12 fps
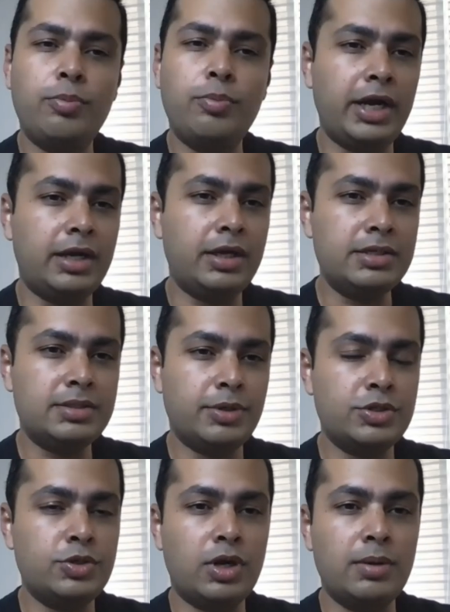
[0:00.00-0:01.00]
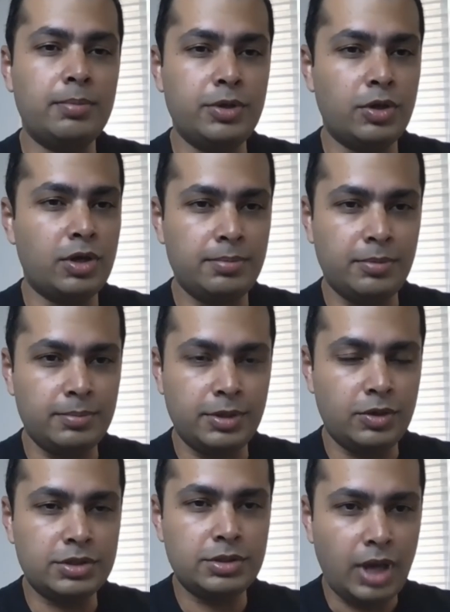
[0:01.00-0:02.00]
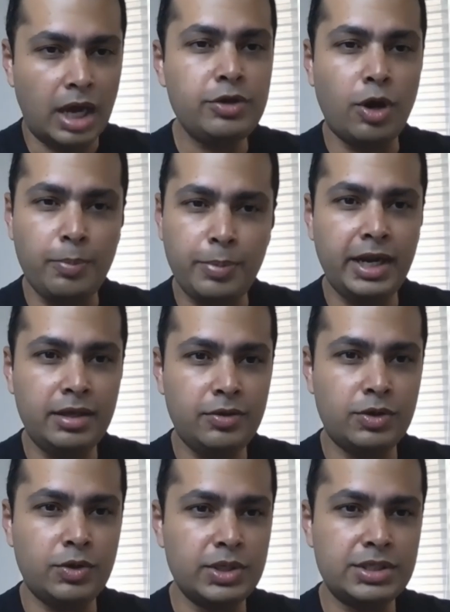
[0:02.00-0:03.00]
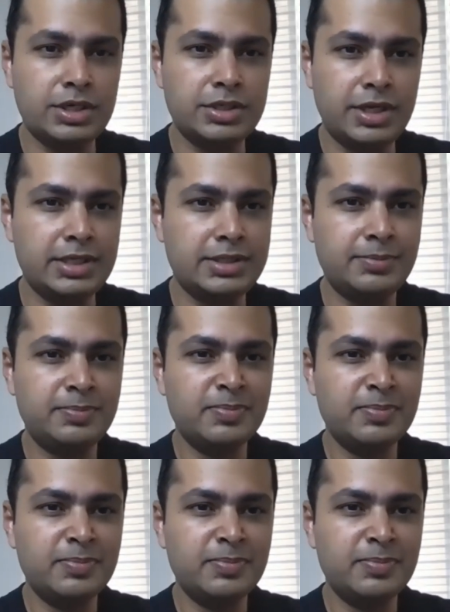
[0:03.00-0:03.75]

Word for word: 4 pointers, because are you operating? You're doing surgeries?